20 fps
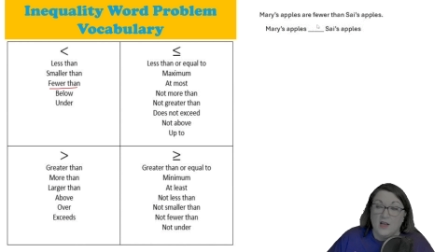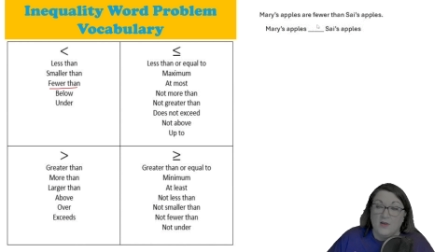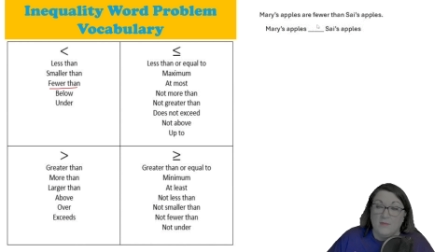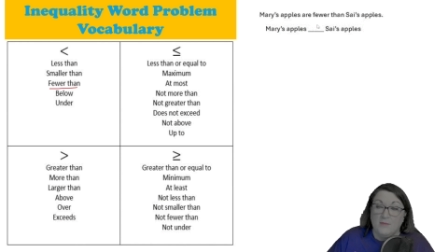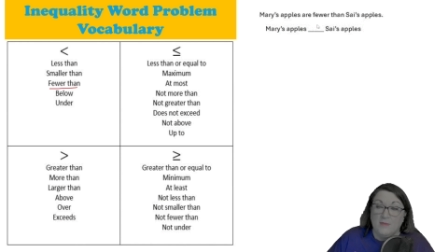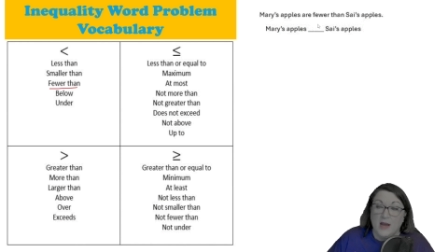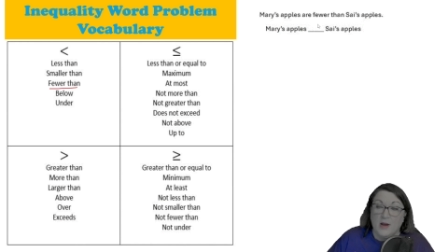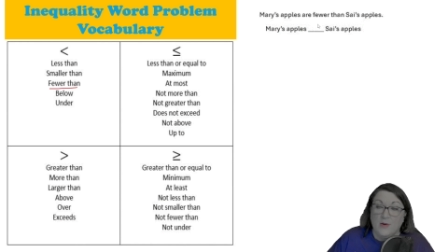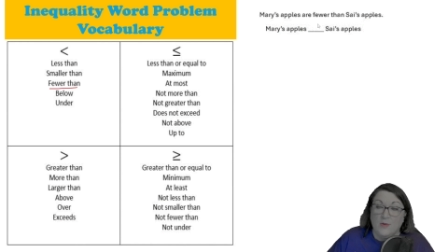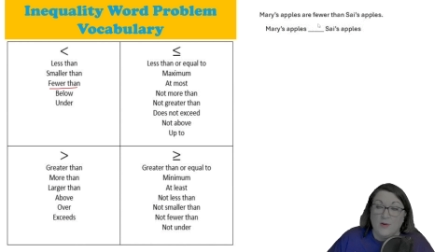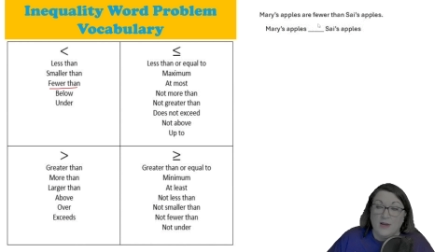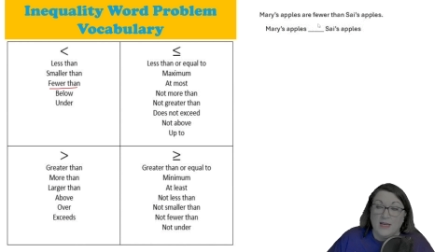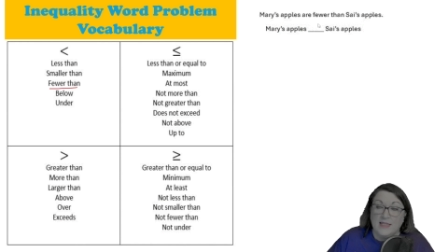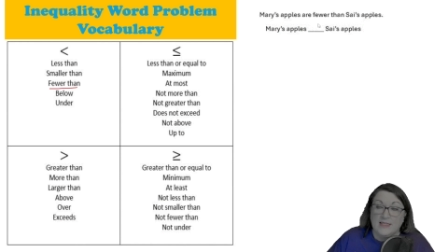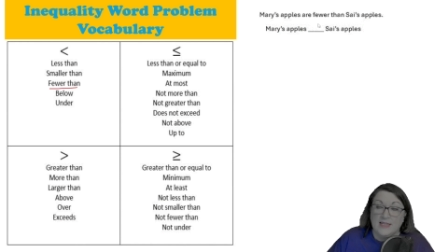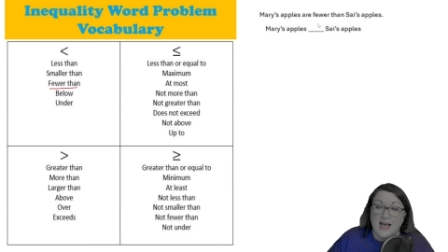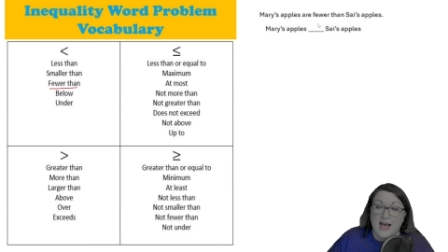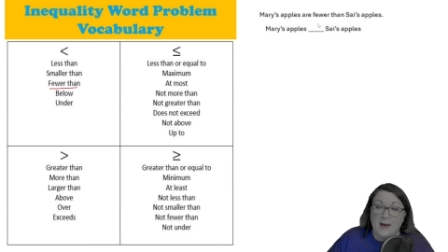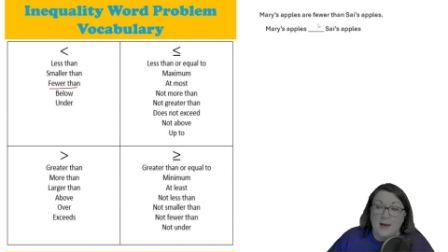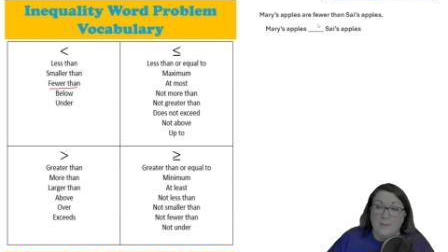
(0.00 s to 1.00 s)

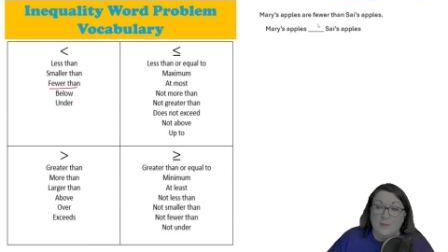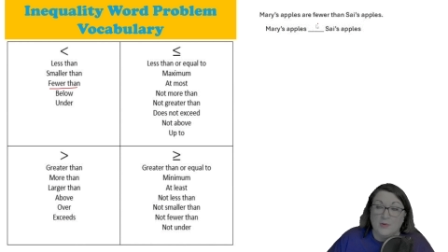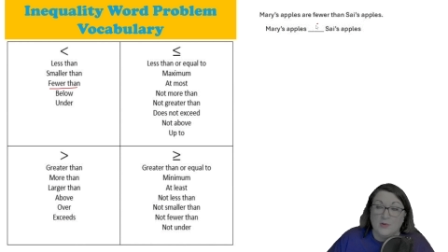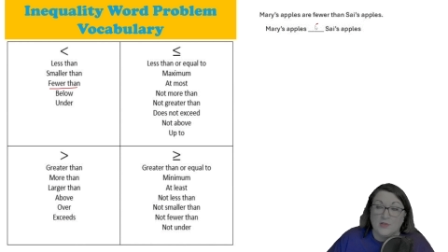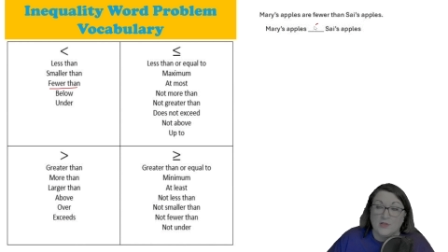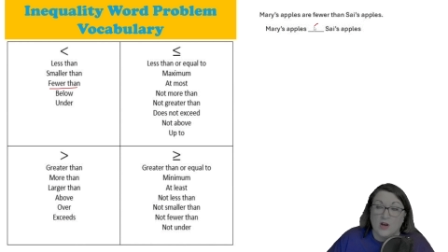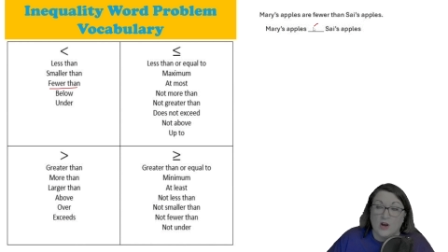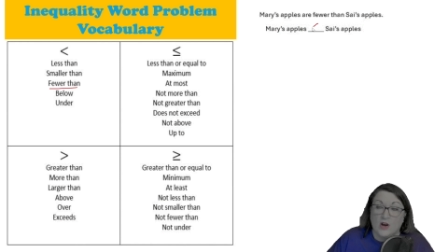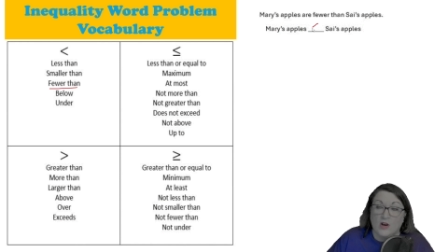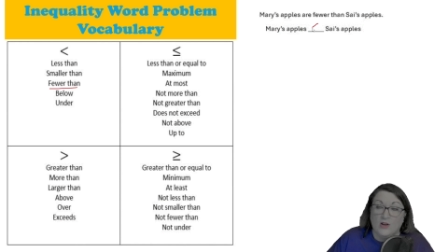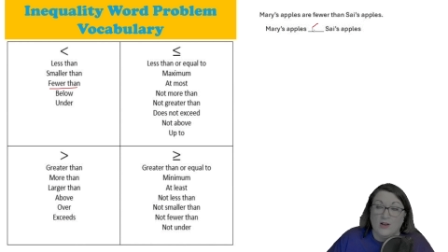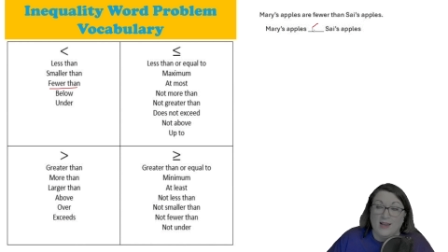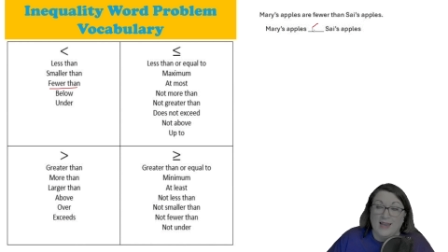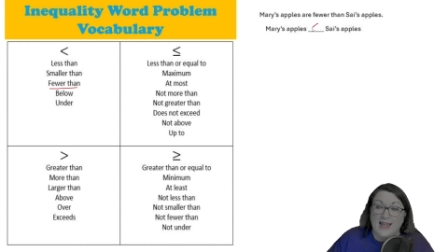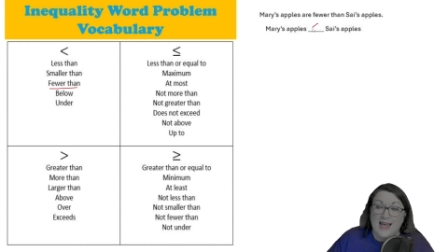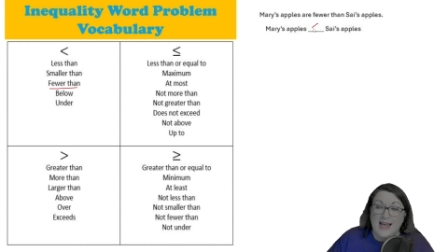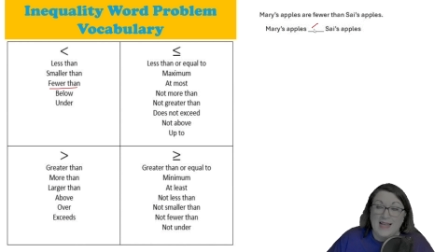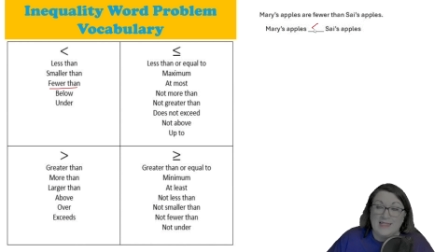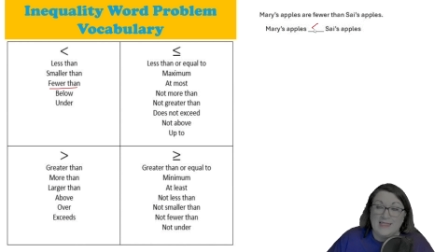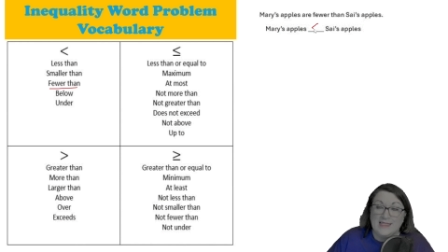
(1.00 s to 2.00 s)
Mary's apples are
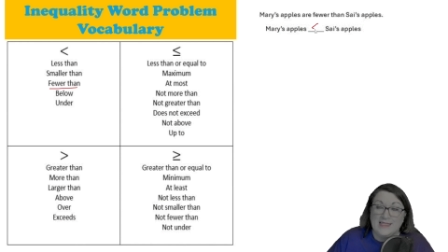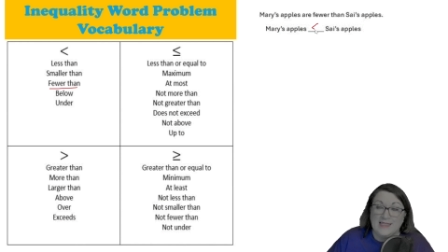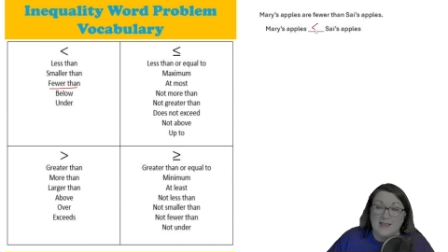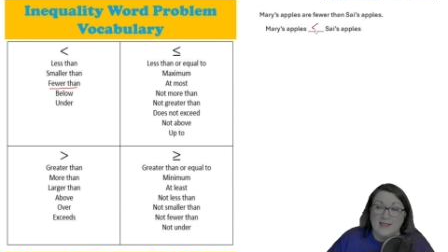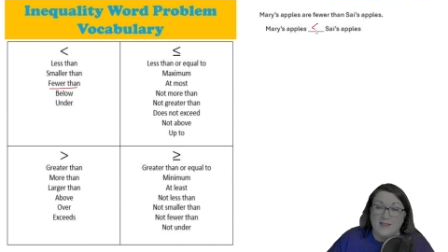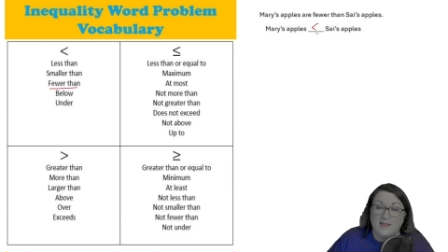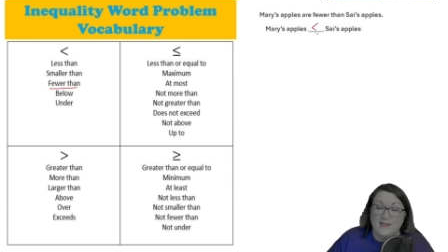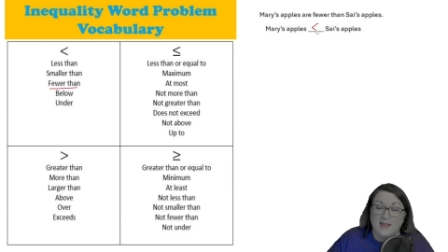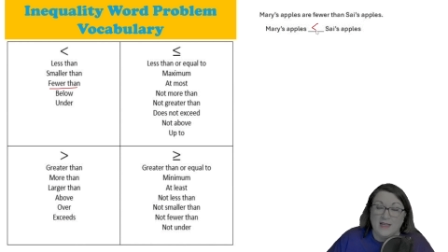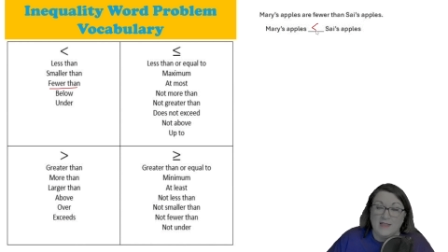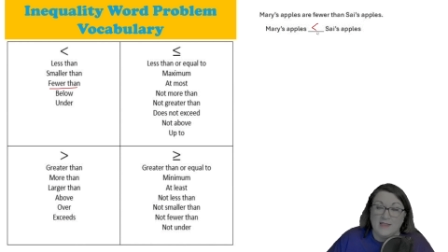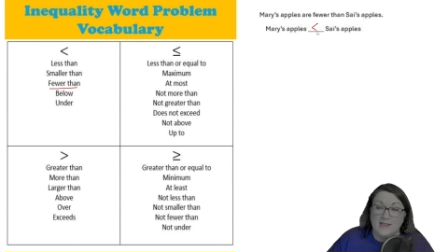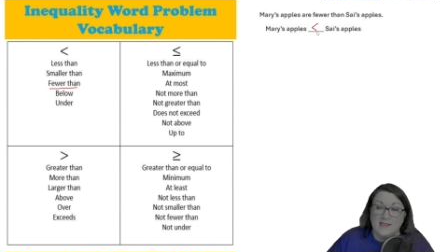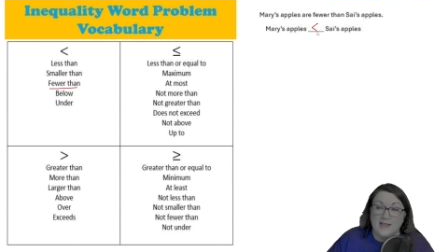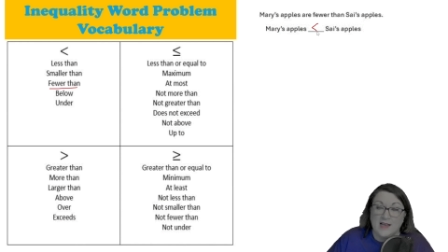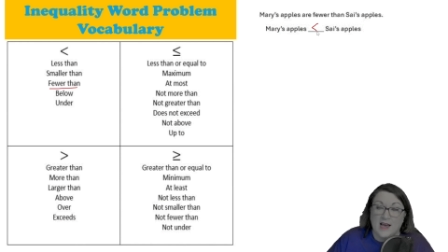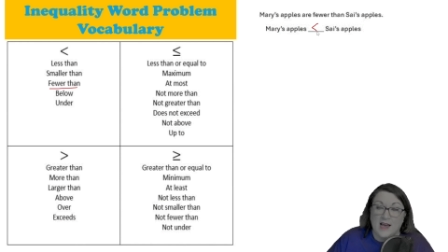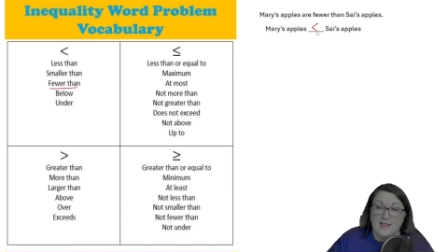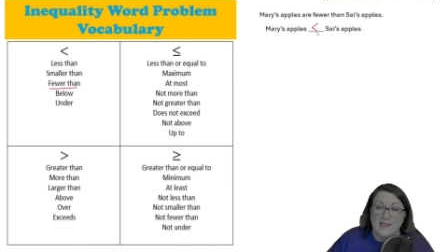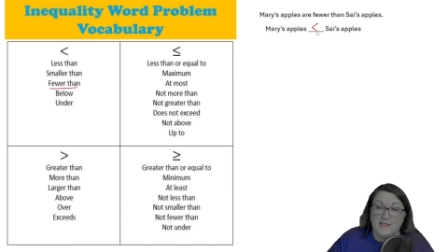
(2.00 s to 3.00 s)
less than
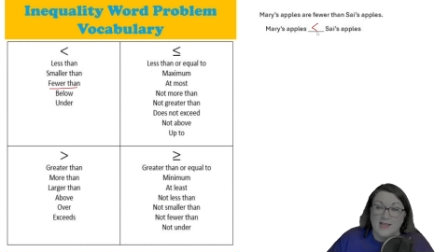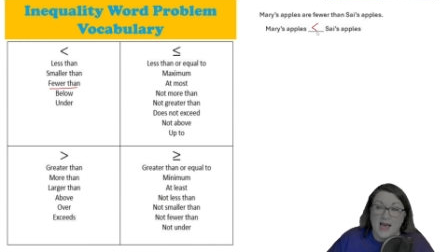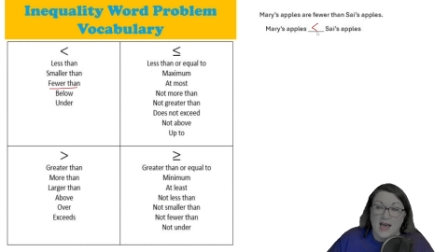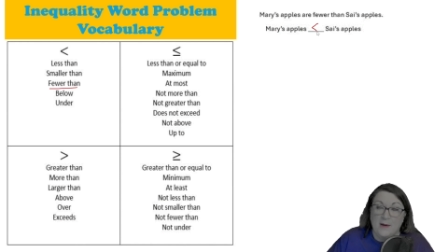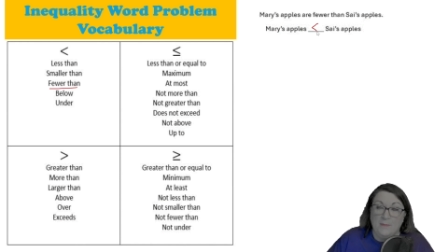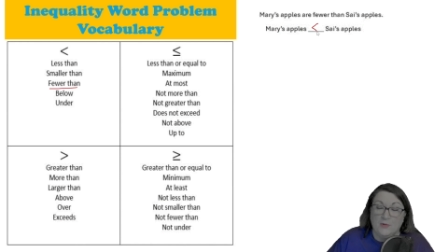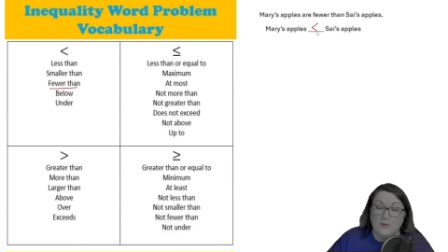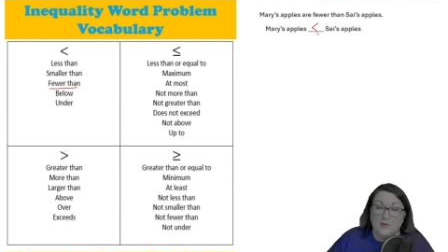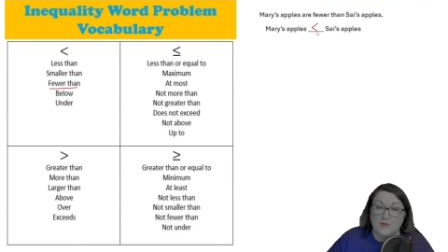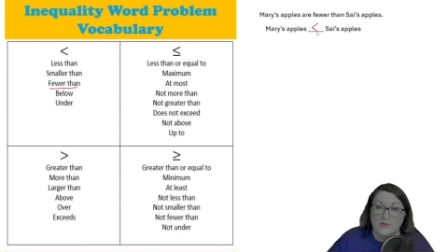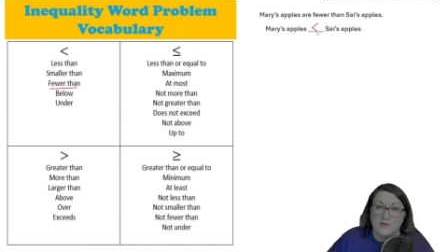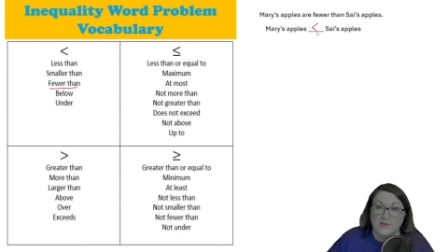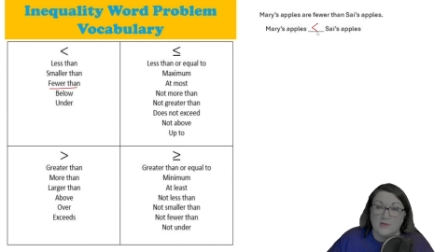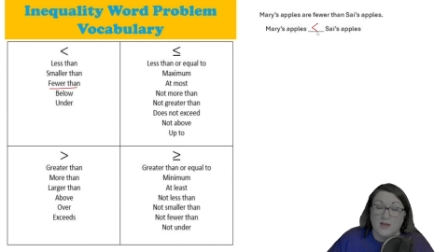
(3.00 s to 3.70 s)
size apples.